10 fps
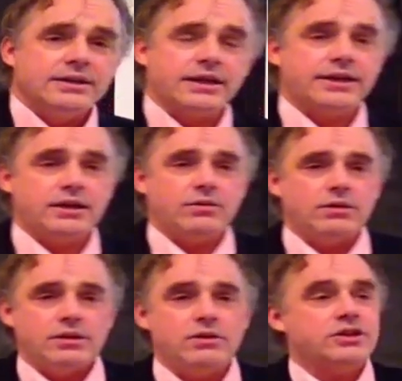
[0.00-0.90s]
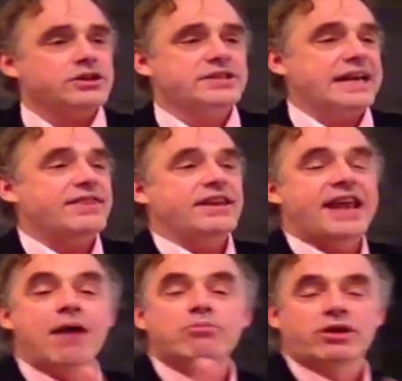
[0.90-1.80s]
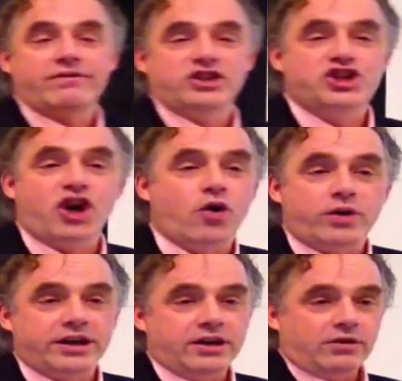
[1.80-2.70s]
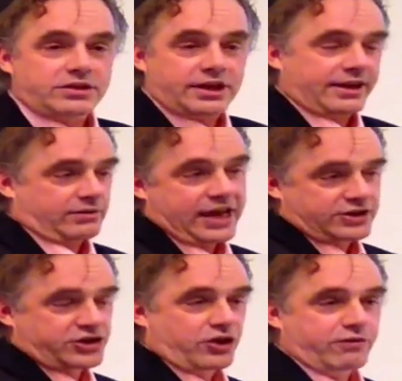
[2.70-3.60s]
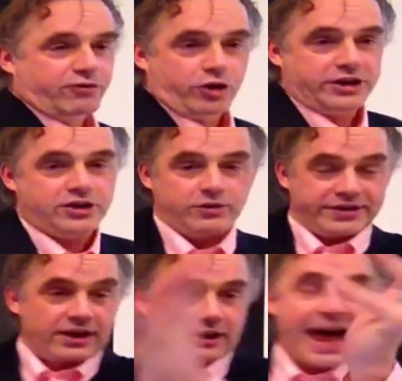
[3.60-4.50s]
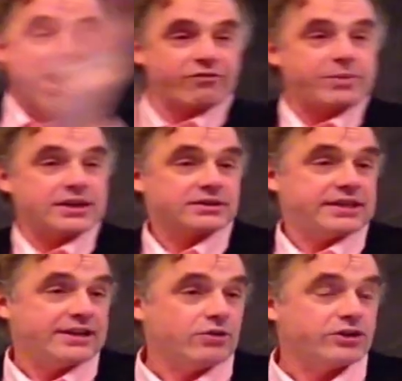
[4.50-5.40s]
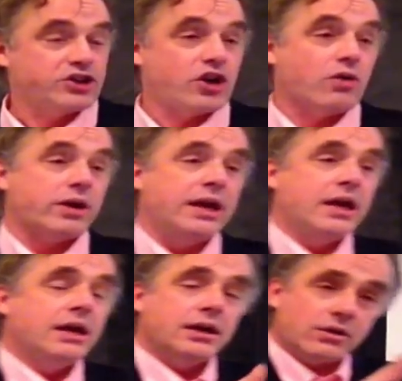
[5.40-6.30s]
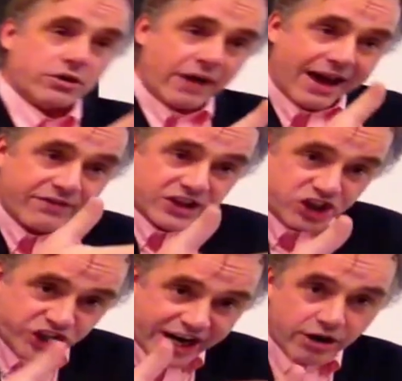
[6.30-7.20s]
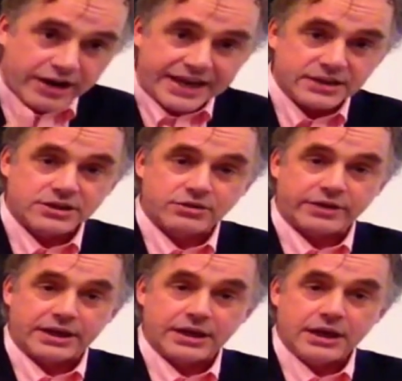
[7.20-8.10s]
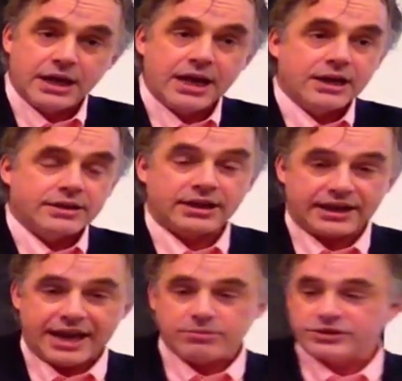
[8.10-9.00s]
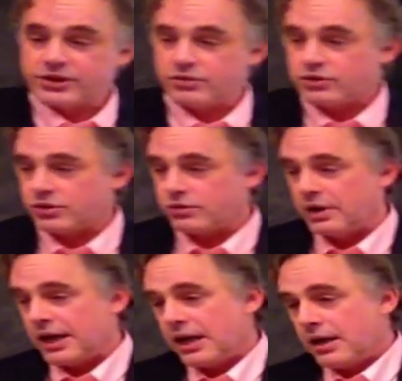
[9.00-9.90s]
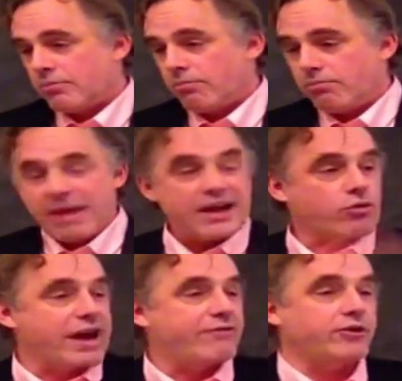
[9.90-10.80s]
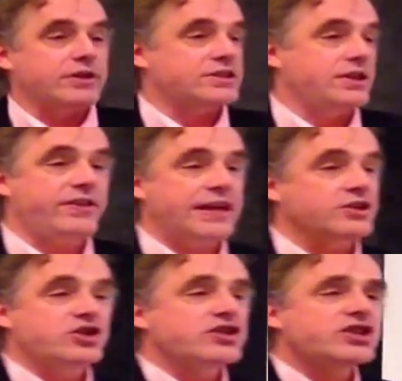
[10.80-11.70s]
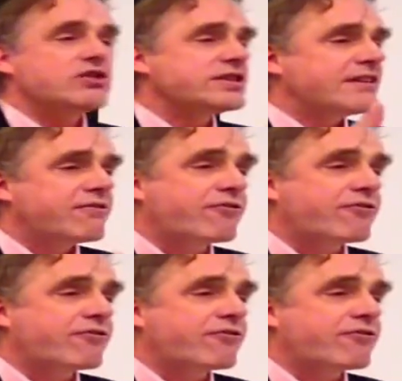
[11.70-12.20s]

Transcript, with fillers: it's like you, you can just say the number of a joke, you know, it's like, that's joke forty-two, and they'll laugh because they know the joke. You know, you have this shared history that enables you to make reference to things just using